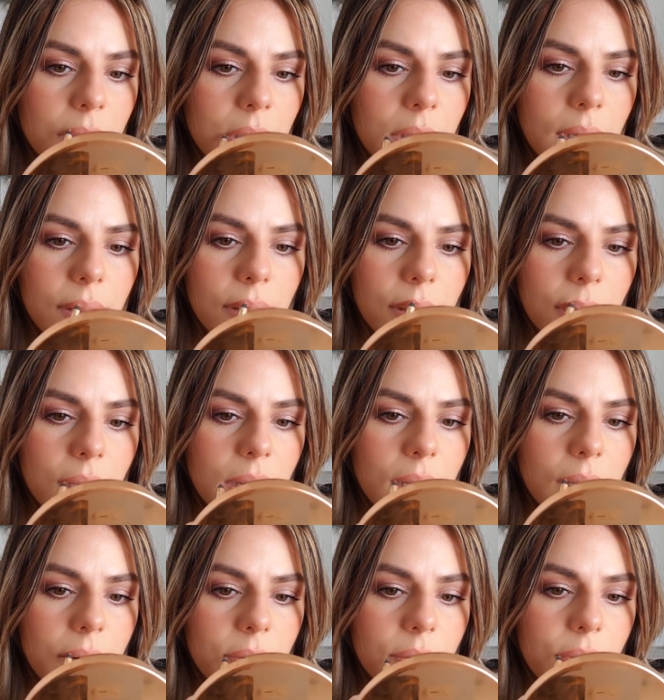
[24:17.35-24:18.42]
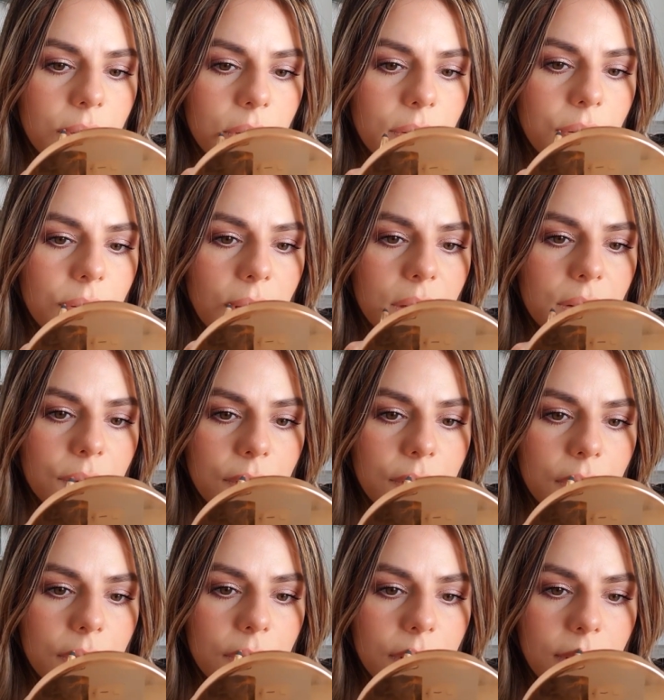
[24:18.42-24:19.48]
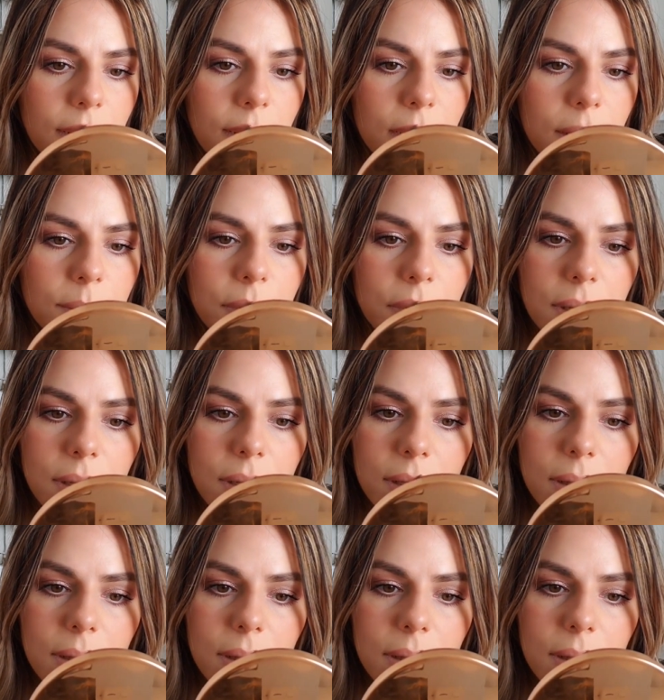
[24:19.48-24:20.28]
I think they are very flattering on anybody.